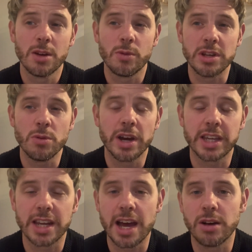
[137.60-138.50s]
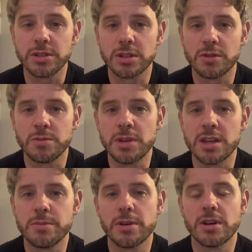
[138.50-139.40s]
when you work it out, sort of
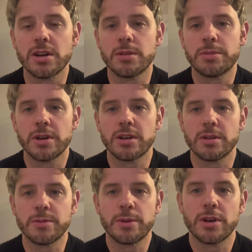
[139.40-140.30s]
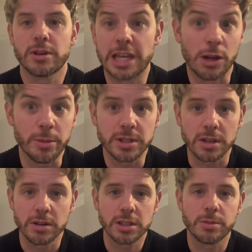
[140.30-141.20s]
minute per
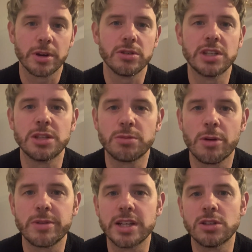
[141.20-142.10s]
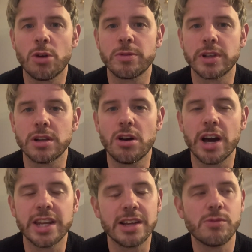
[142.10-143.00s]
kilometre, I suppose, he's probably top of the lot.
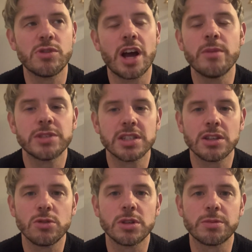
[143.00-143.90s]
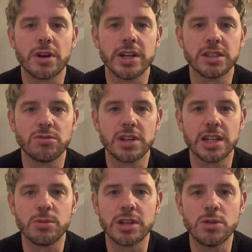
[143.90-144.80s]
And it comes as no surprise,
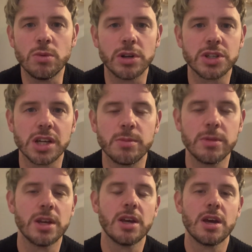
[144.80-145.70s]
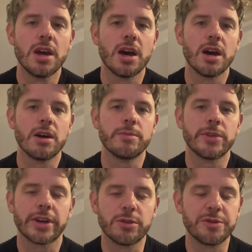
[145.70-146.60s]
really, when you watch him,
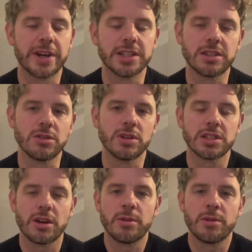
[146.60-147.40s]
like all fans do, and as